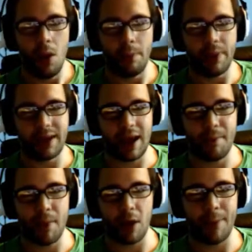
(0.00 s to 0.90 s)
But then
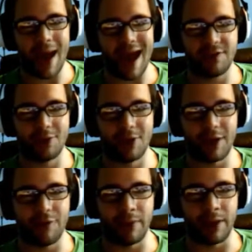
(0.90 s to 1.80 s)
mom passed away
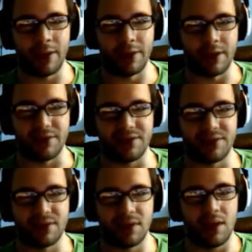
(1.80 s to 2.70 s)
from illness